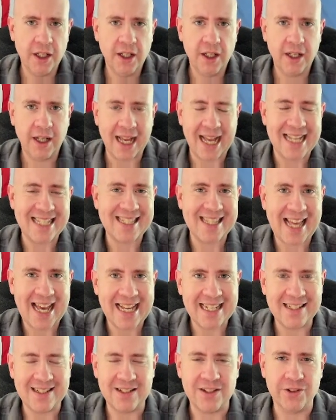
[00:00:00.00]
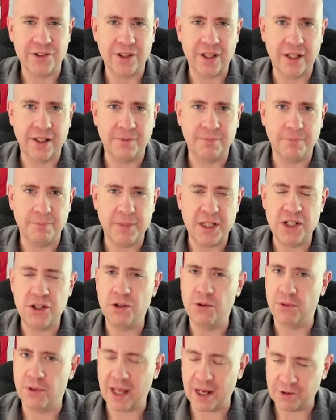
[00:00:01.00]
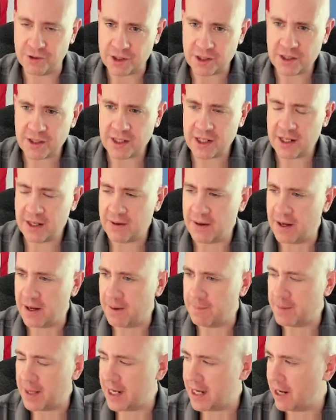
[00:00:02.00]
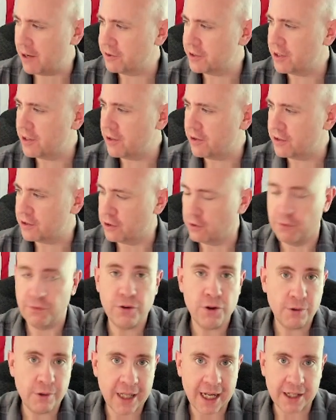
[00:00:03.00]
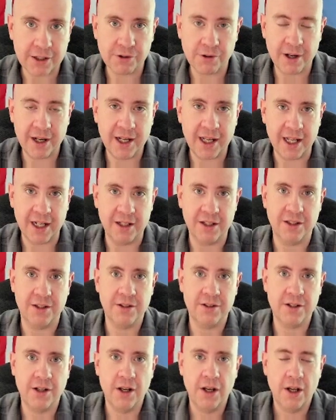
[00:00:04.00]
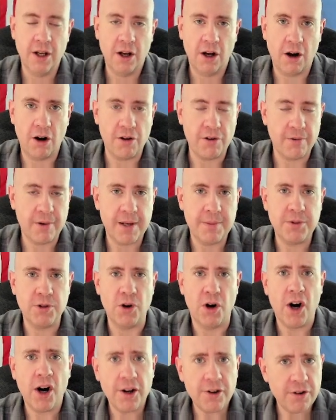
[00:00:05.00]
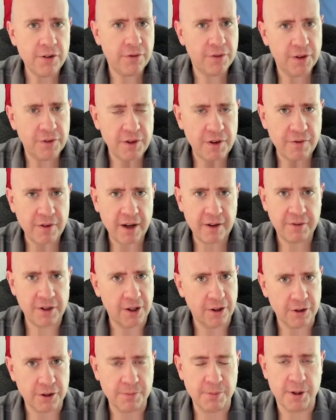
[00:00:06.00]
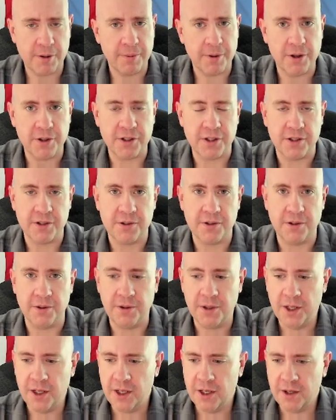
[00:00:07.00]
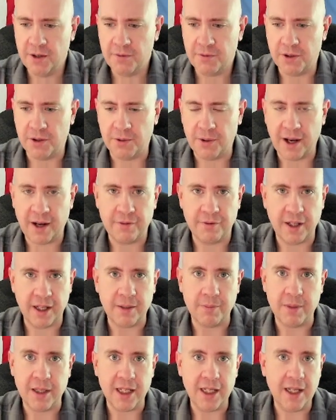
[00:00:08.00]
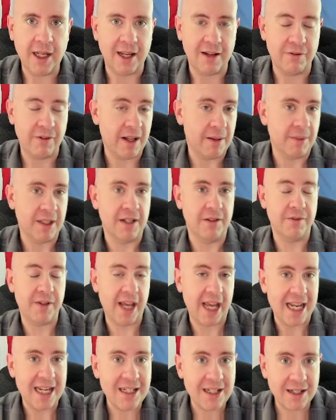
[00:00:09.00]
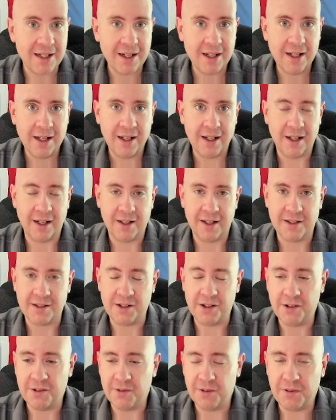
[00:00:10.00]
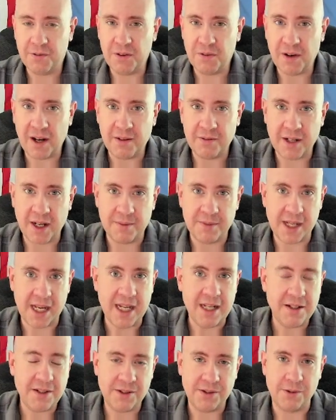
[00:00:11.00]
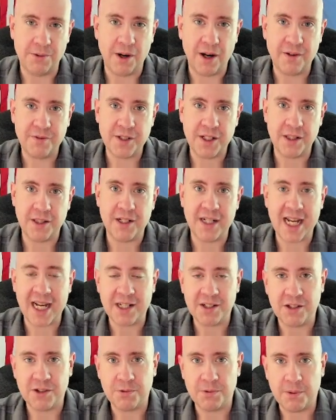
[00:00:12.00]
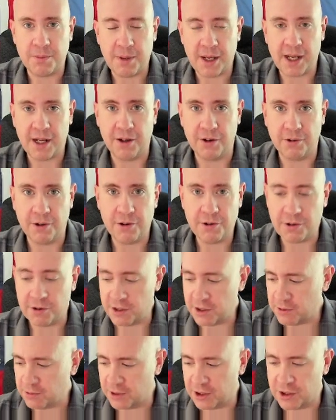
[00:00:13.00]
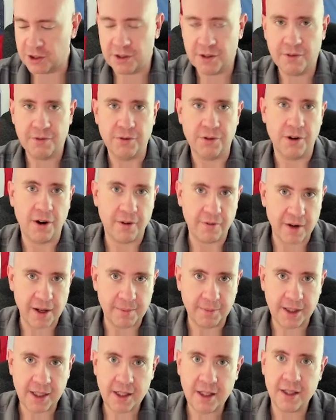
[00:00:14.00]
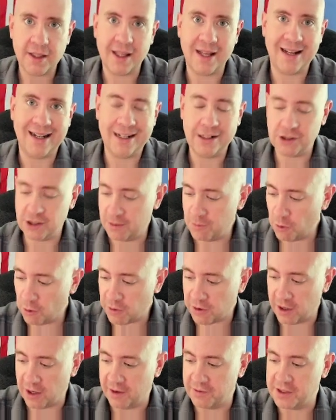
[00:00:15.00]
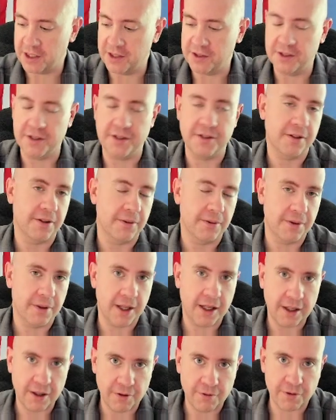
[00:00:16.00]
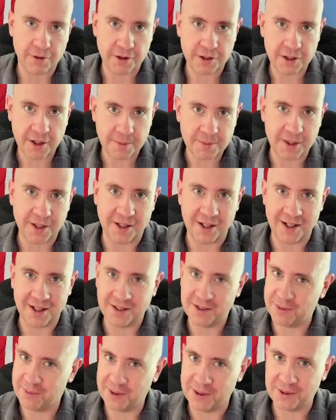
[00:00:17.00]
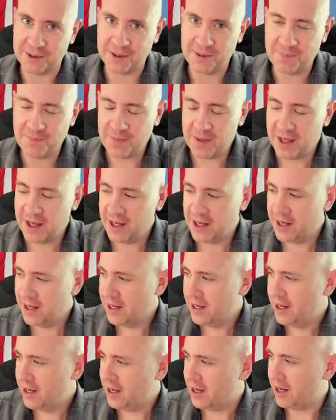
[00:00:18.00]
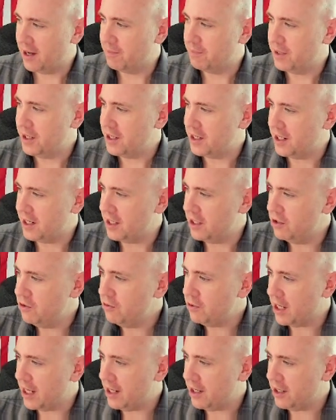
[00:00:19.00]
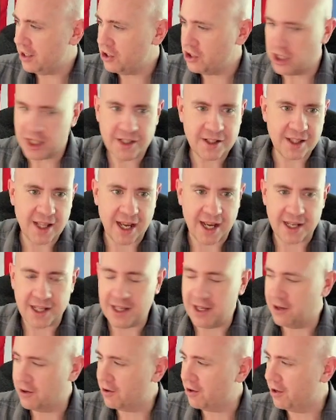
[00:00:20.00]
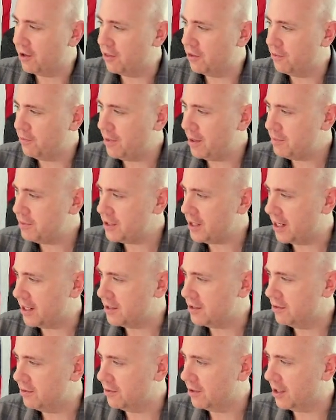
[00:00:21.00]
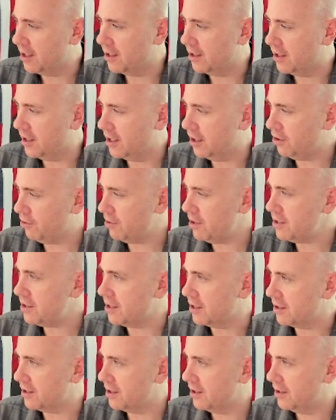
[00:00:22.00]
as that until the mid-2000s, and now it's in there as the food tax credit, and it's all the way up to $155 per person. So if you have, like me, a family of 8, that's 155 times 8 to offset the taxes we pay on groceries, which for our family, that actually more than offsets it. So thank you for the subsidy, I suppose. But you can adjust that here on the website. You can increase it.